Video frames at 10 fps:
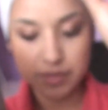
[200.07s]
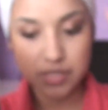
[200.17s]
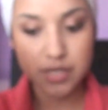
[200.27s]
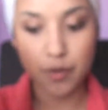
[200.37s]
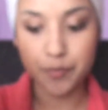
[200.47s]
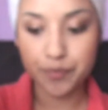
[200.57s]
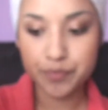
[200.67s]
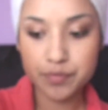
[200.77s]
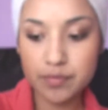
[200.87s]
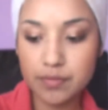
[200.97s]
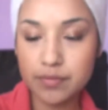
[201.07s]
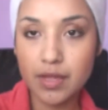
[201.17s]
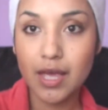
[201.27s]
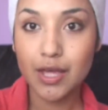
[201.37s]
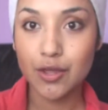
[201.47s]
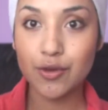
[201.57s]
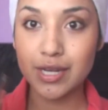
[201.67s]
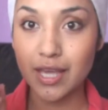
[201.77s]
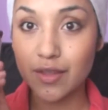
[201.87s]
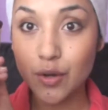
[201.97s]
So you
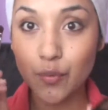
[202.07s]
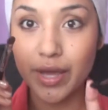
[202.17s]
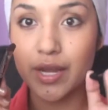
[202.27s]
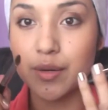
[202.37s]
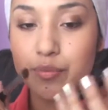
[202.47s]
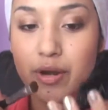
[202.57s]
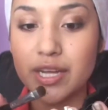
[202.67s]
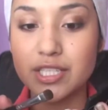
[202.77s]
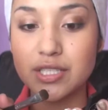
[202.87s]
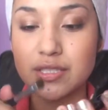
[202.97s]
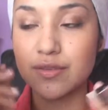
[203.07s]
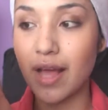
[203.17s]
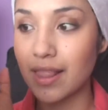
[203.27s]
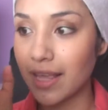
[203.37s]
can either wet your brush to